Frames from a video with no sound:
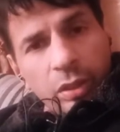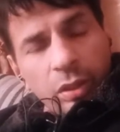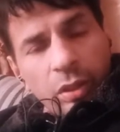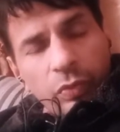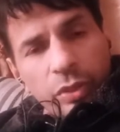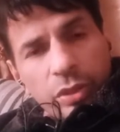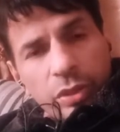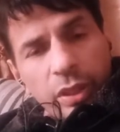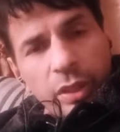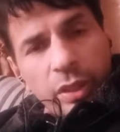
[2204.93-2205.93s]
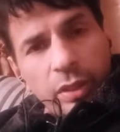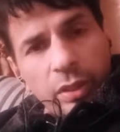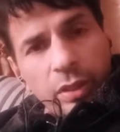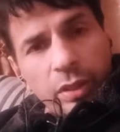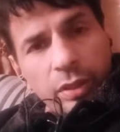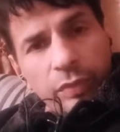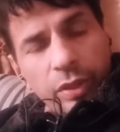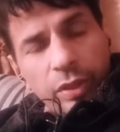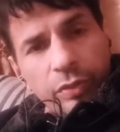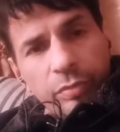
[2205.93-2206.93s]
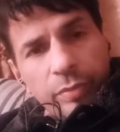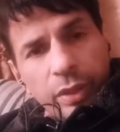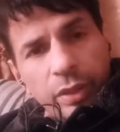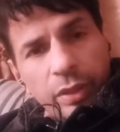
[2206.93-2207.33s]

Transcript: who is sitting in front of me.